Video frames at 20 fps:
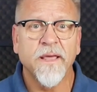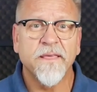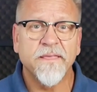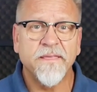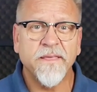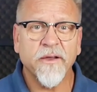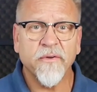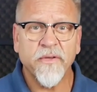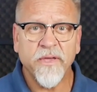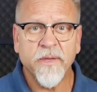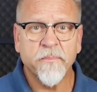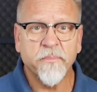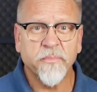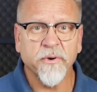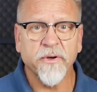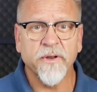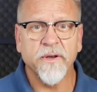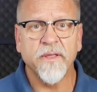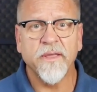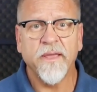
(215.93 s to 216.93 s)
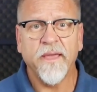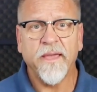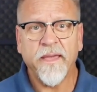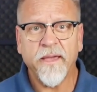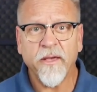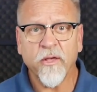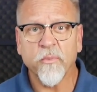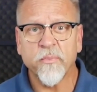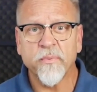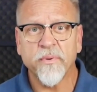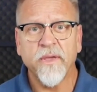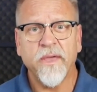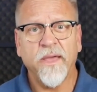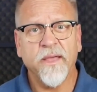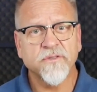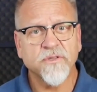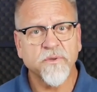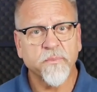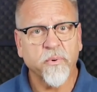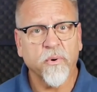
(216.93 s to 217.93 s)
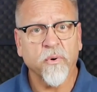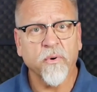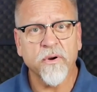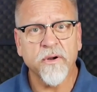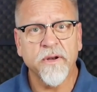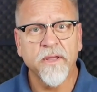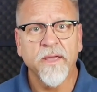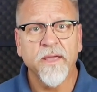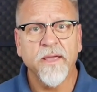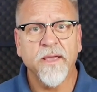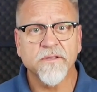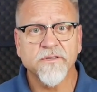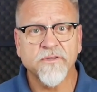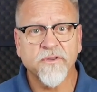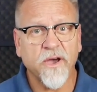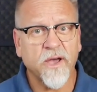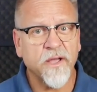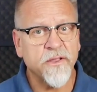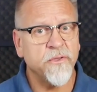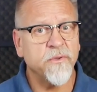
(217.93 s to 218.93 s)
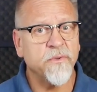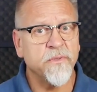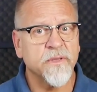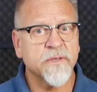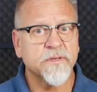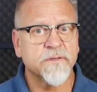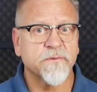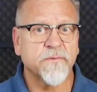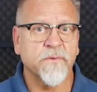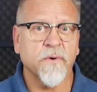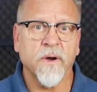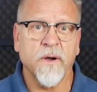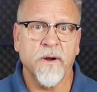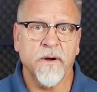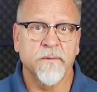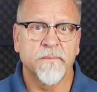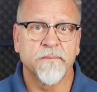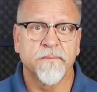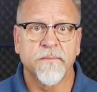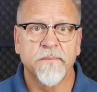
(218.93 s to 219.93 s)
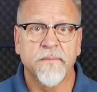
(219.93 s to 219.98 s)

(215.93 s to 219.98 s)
Their input, help, and support has gotten you this far.